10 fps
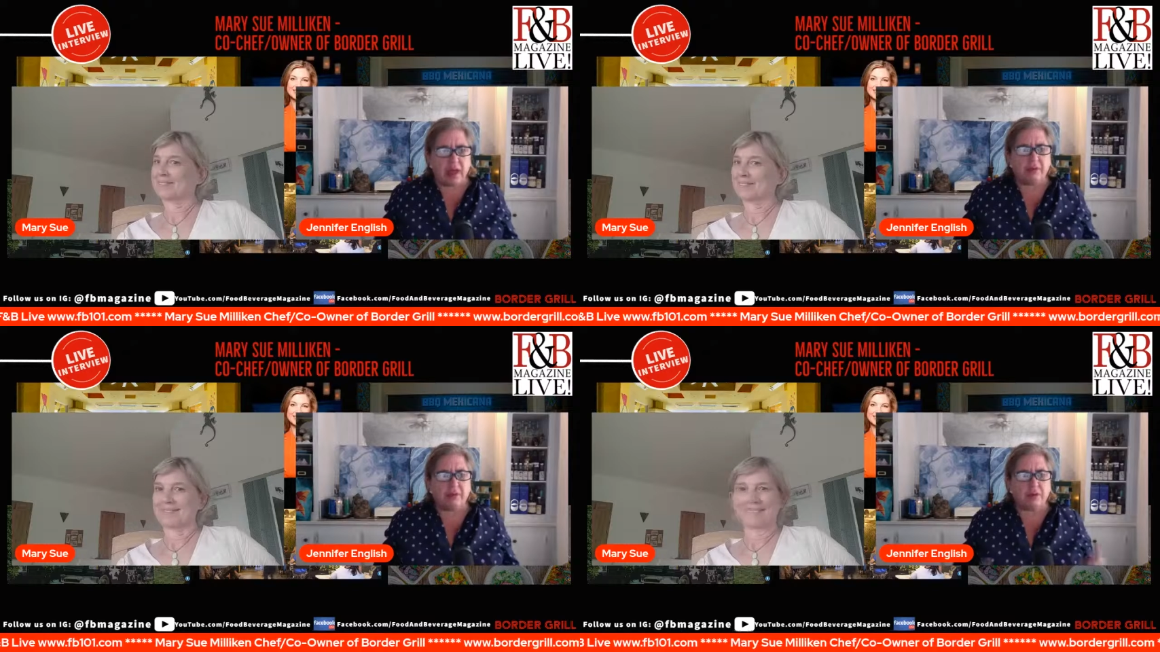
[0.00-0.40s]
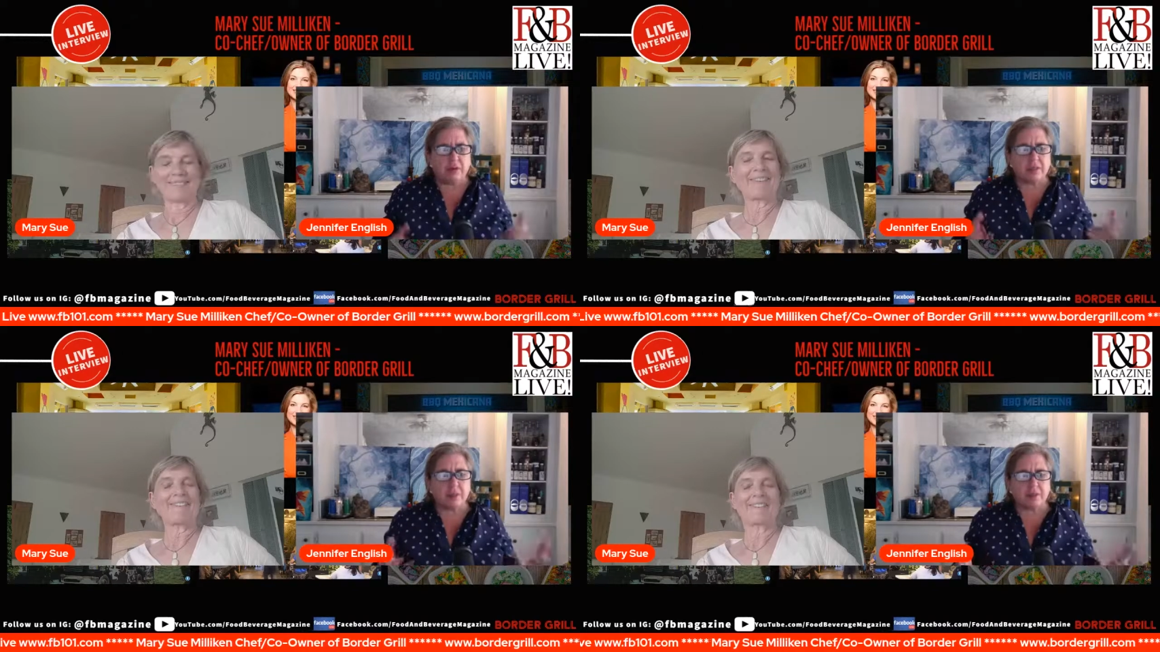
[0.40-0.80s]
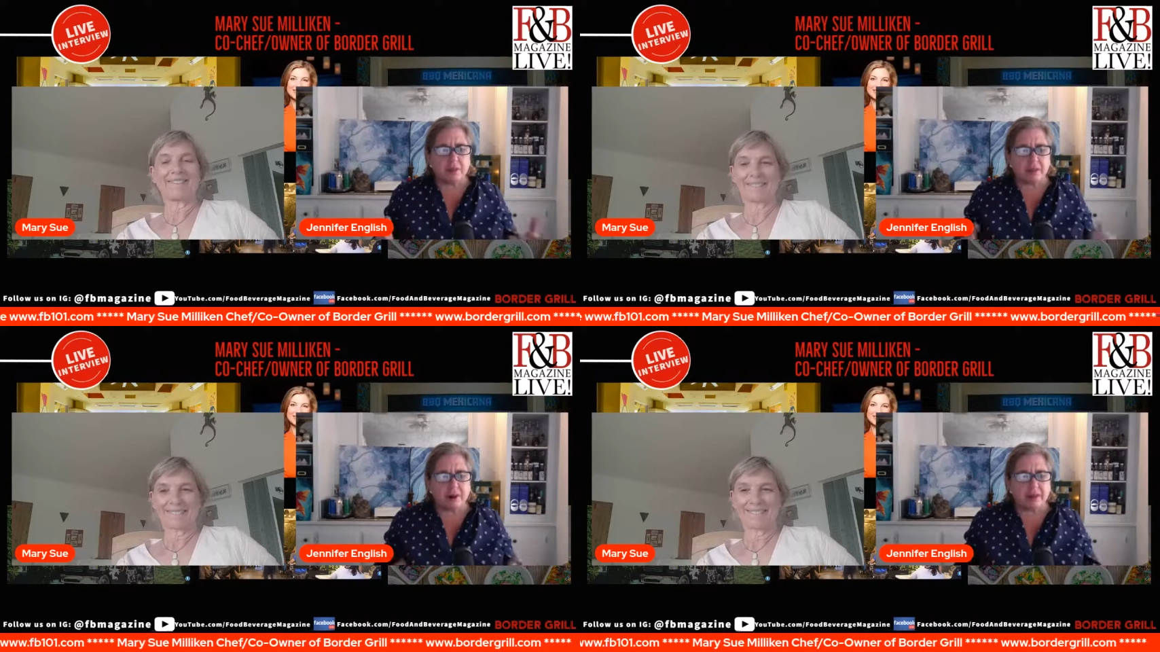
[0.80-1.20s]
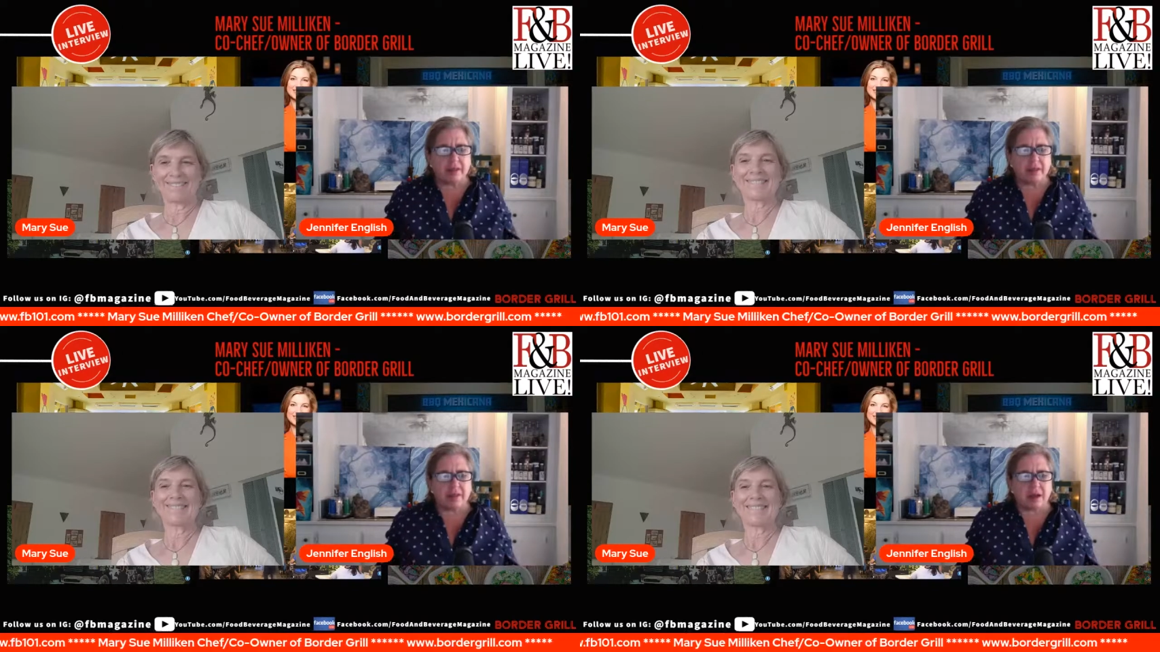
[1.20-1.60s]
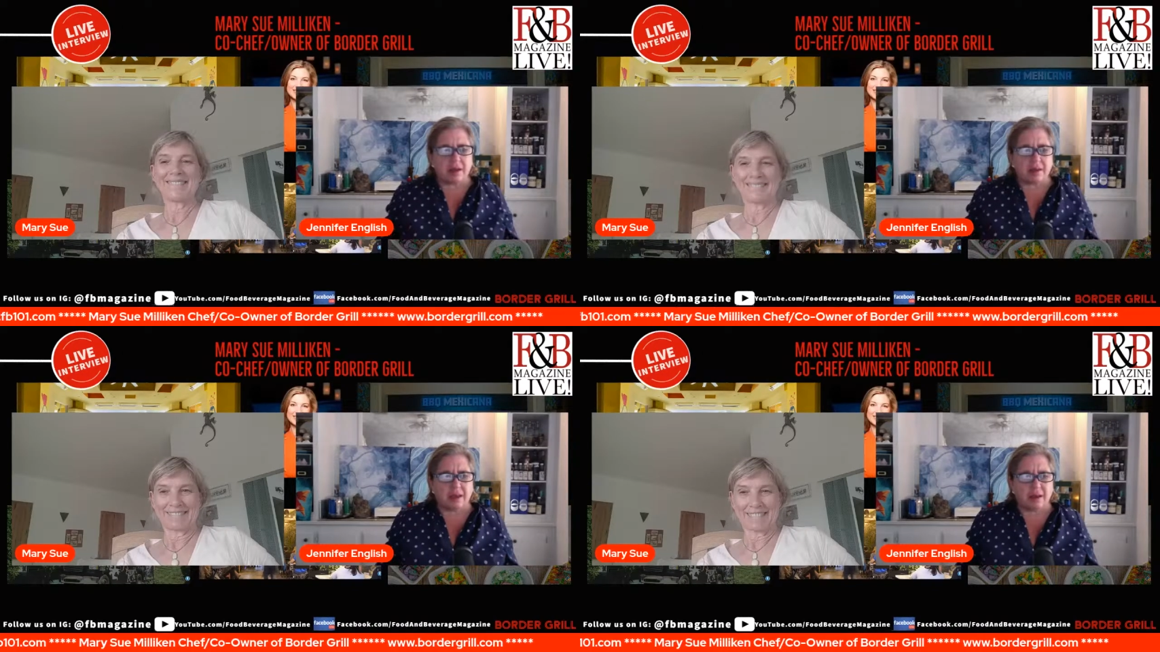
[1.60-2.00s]
Speaker 1: And of course, that was the bread that
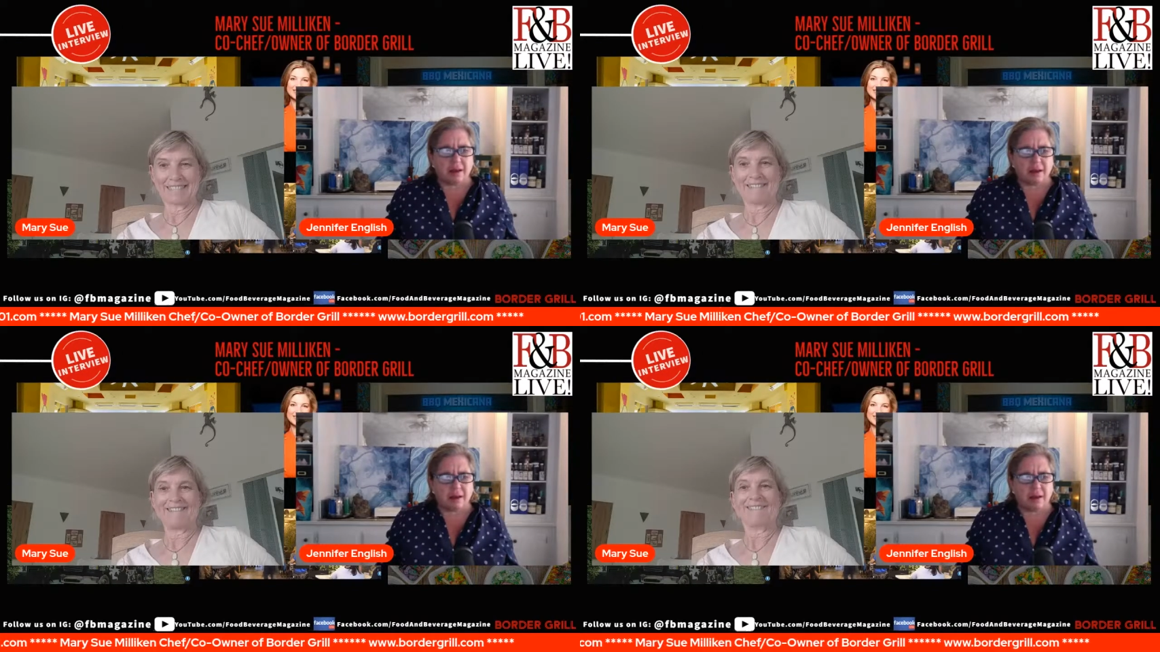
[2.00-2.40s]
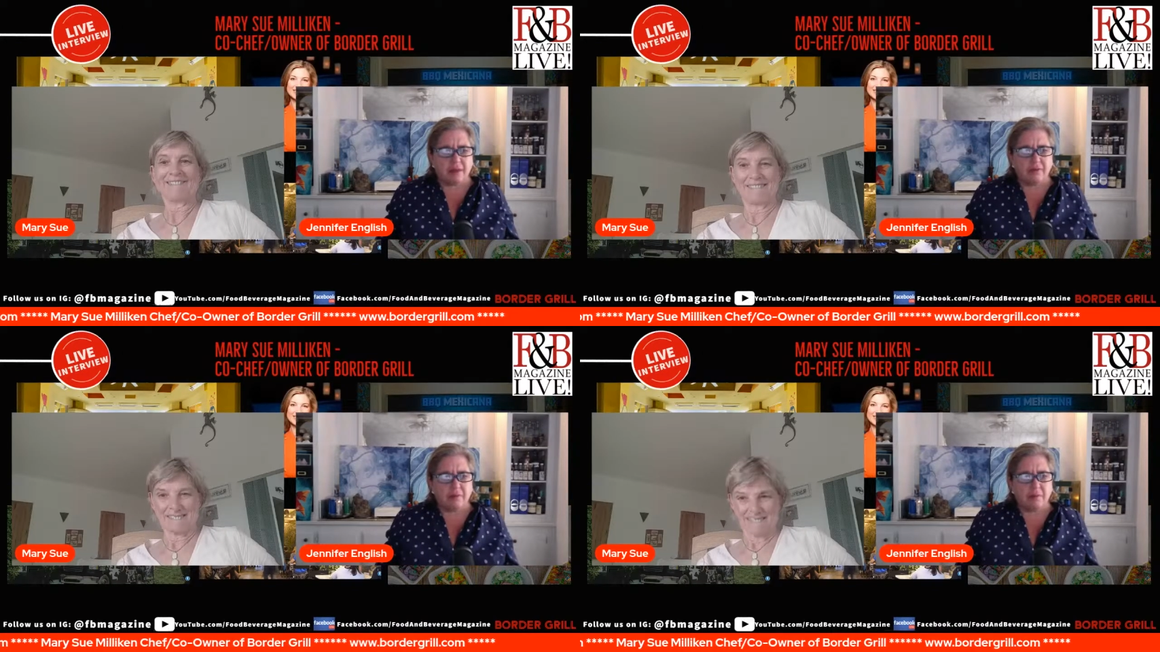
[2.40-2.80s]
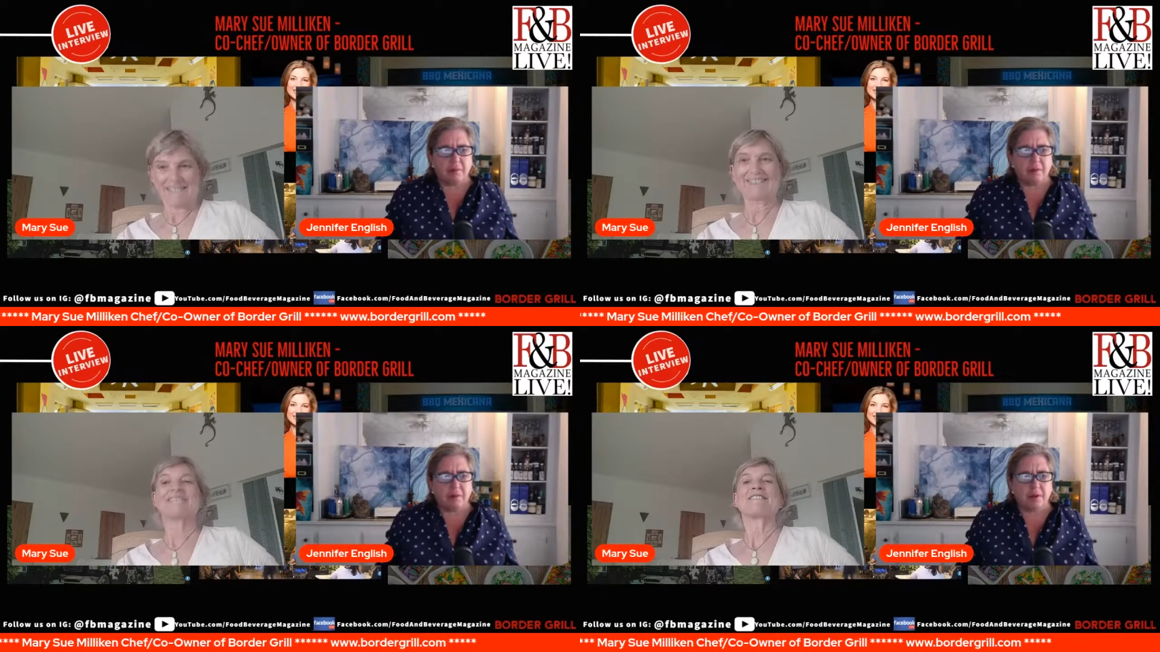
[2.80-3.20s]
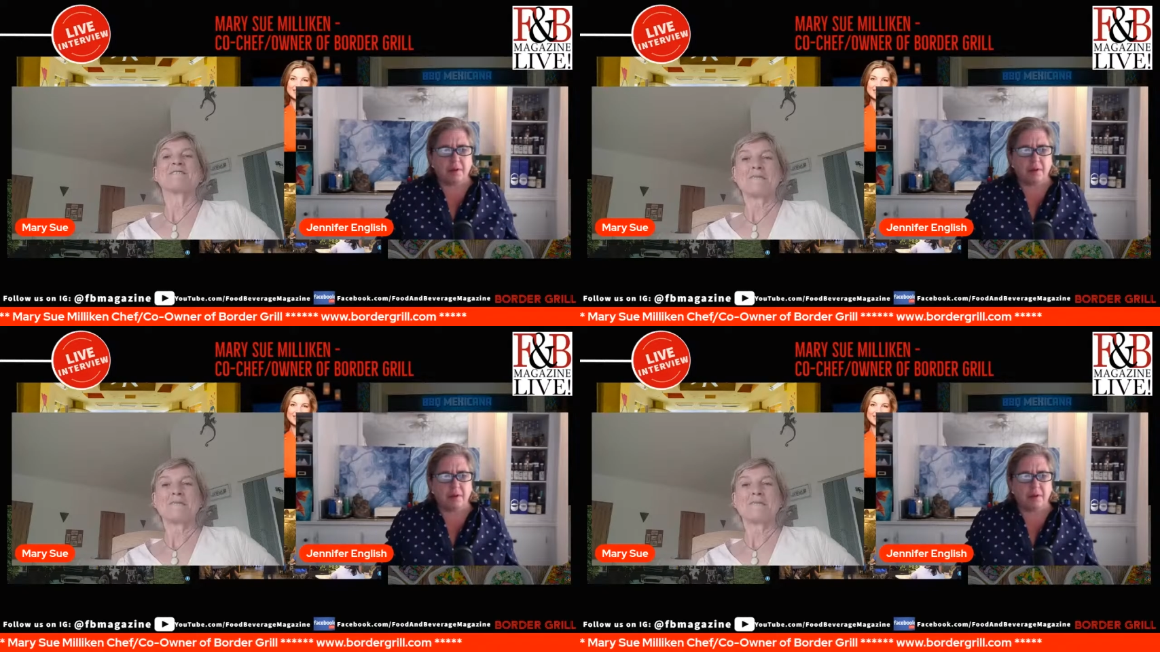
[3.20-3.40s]
Don Guerra from